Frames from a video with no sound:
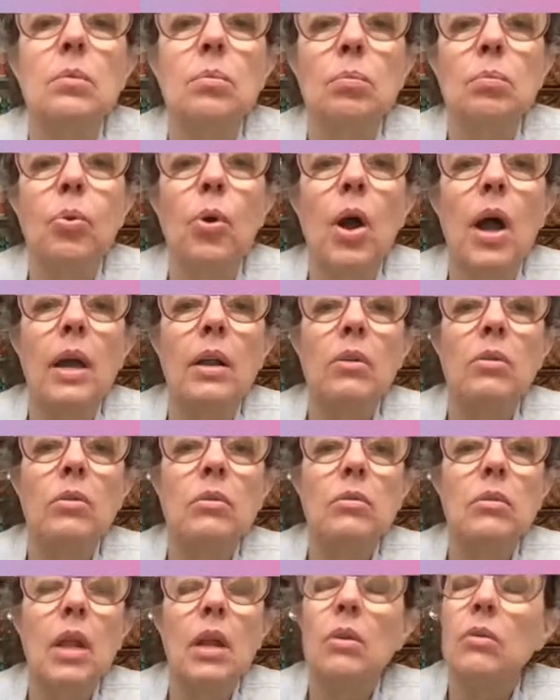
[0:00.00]
Is the
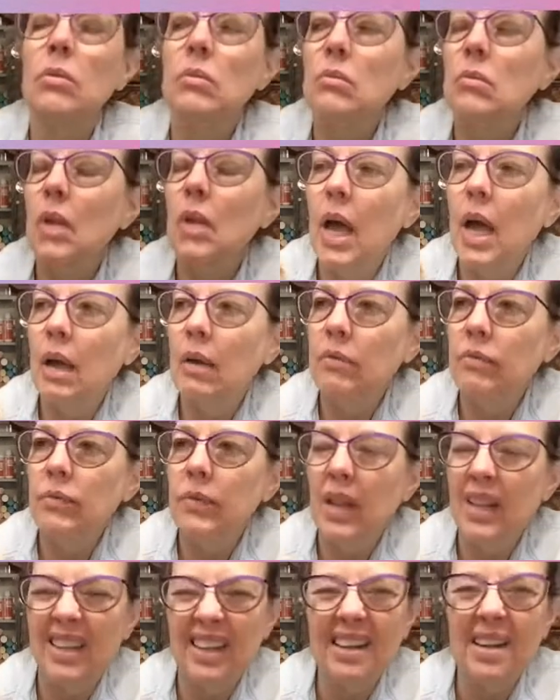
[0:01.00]
bridal. I don't. I have
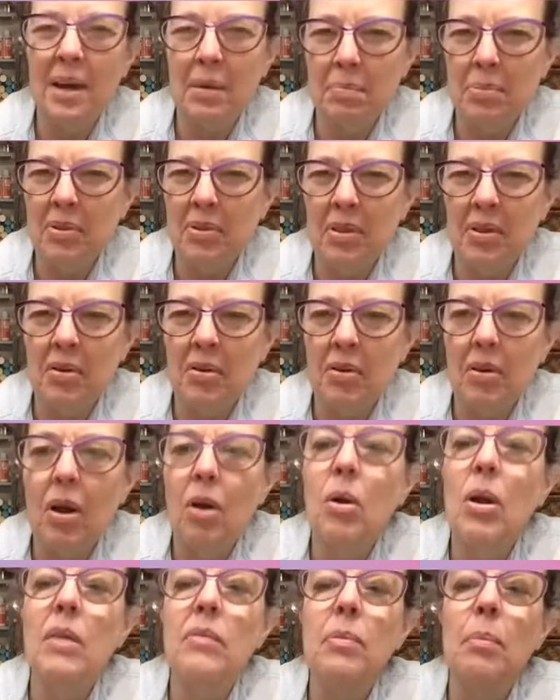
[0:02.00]
like a couple that are,
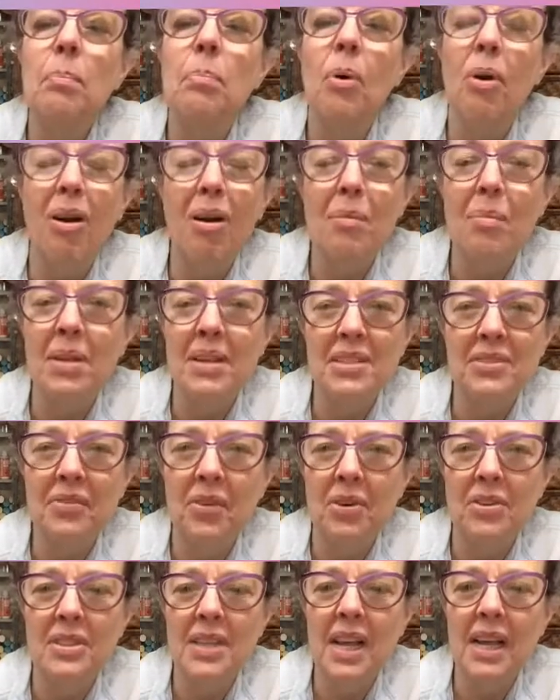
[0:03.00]
or even Barbie. As
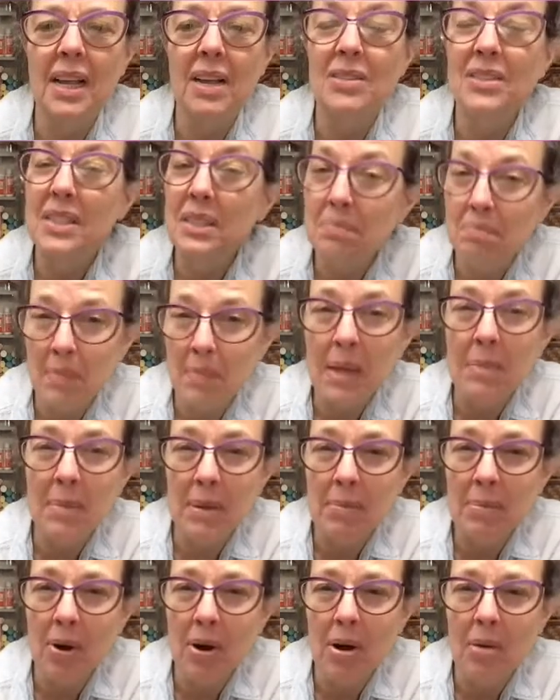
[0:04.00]
far as that goes, this may
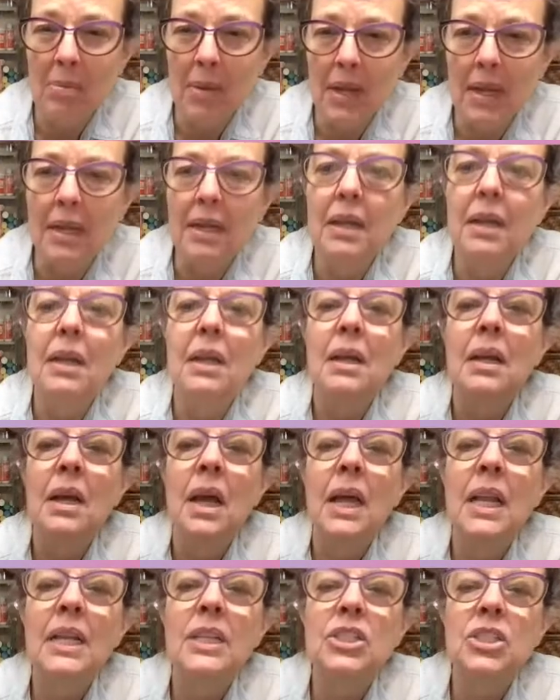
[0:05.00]
be Barbie.
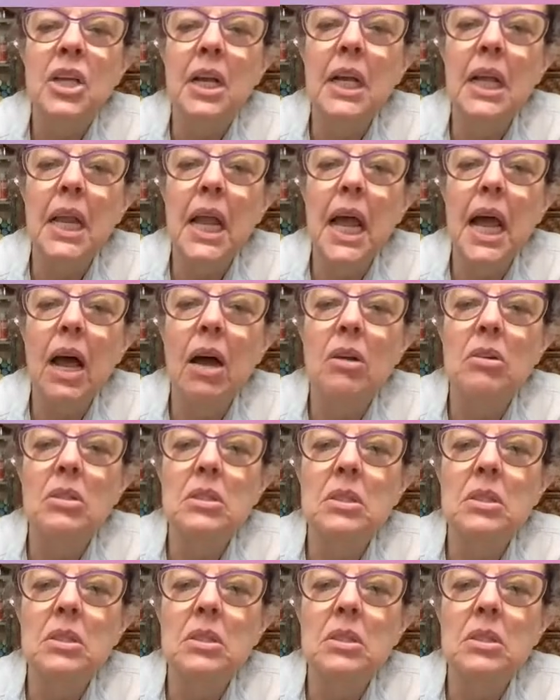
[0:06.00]
I need to check it out.